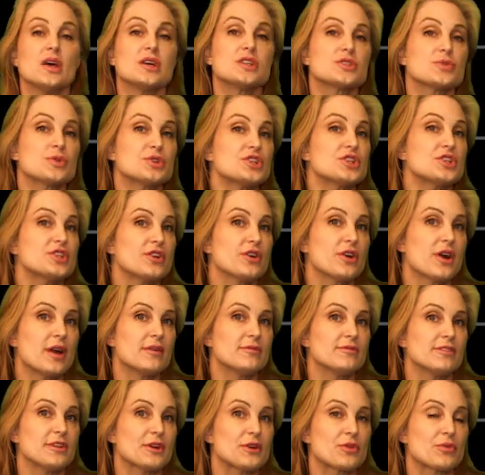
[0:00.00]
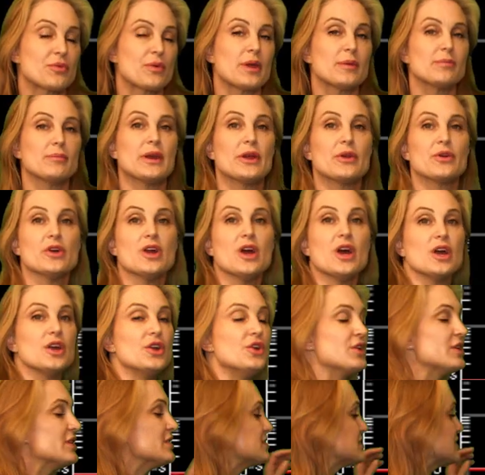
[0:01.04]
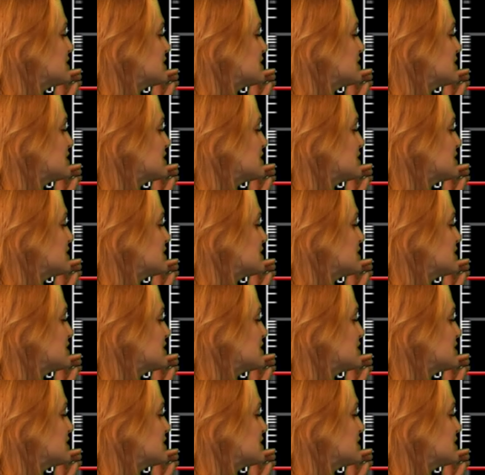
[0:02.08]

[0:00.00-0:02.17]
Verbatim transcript: Switching to your M-Flare threat meter, you can